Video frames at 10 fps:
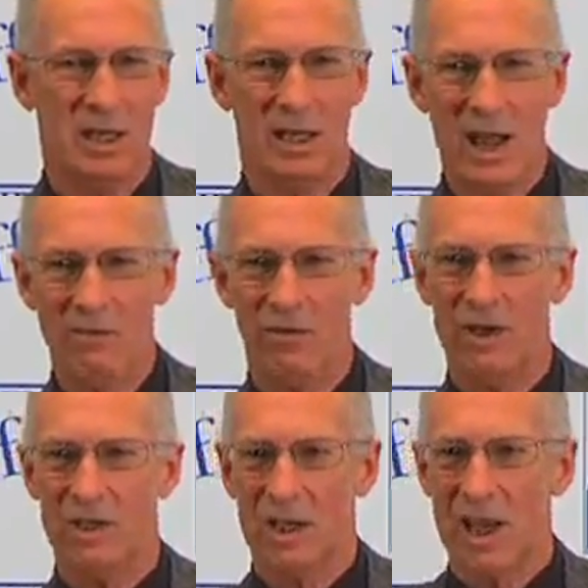The
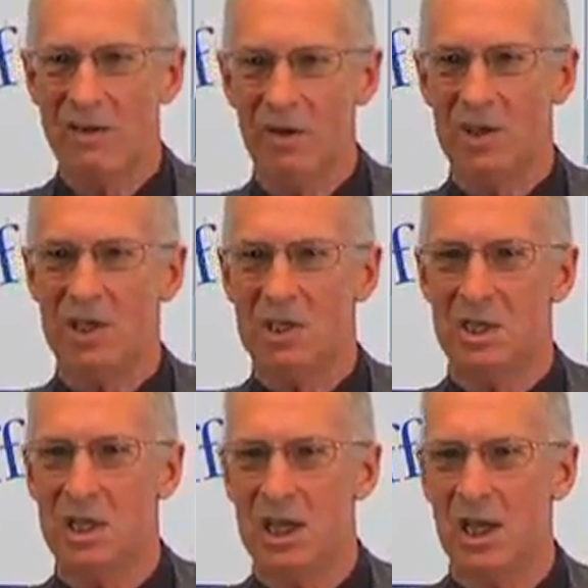leverage
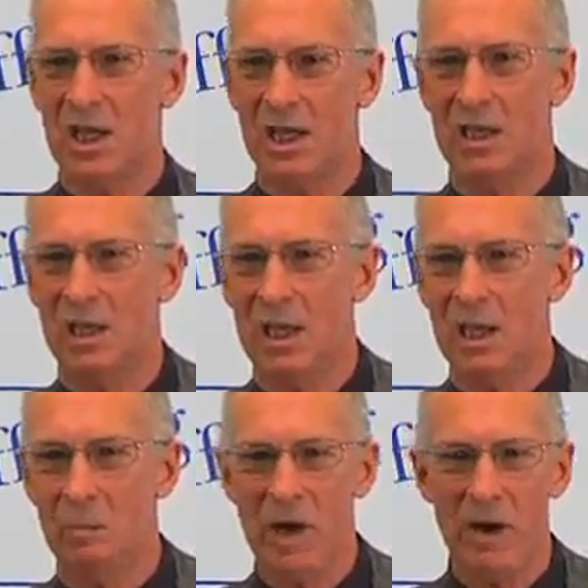is the key
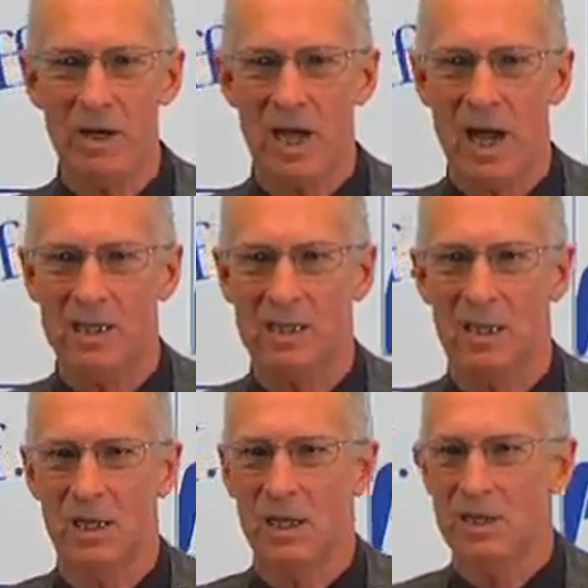to
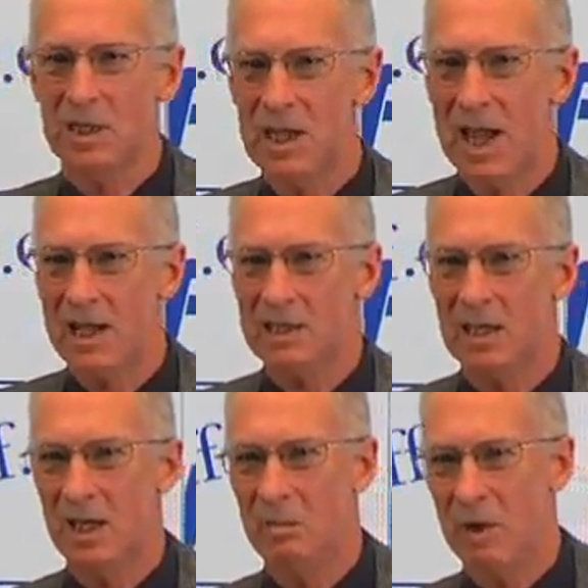paradise. Just
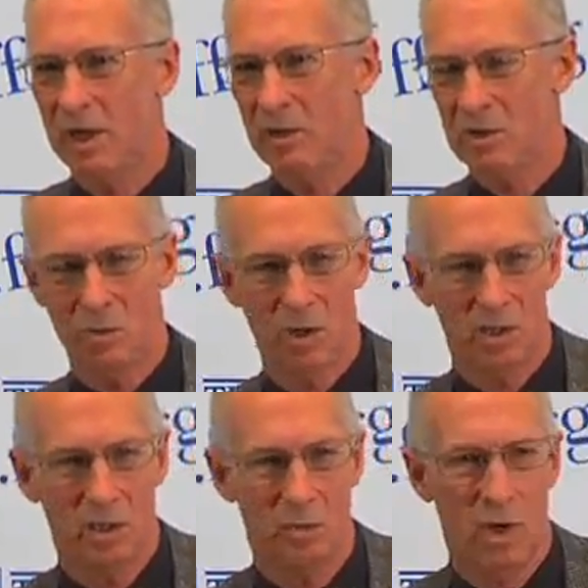ask anybody who's
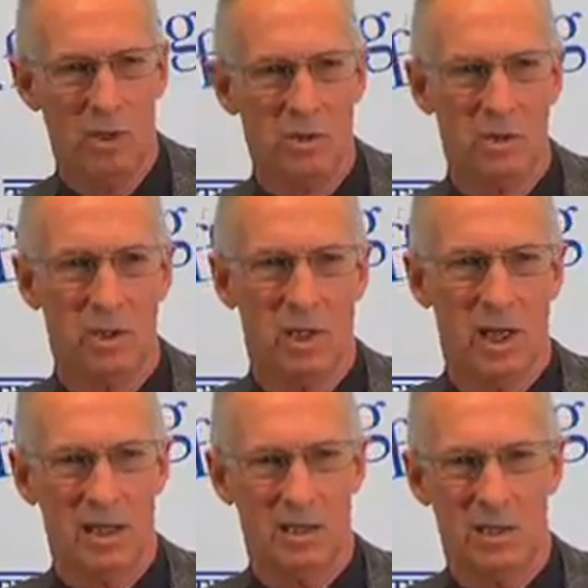worked in Wall Street the
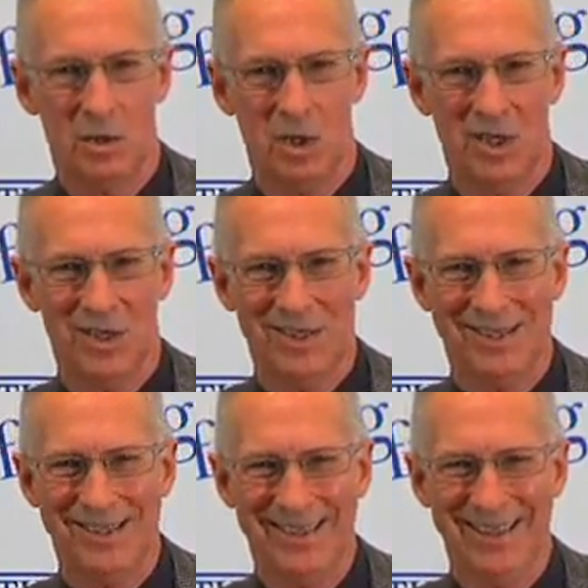last 2
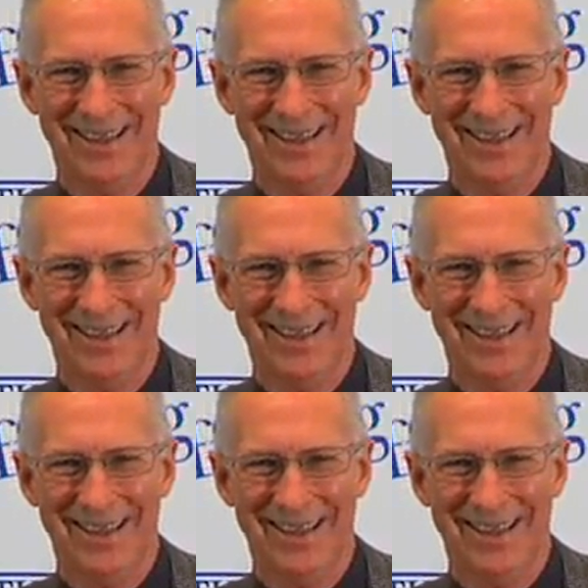years.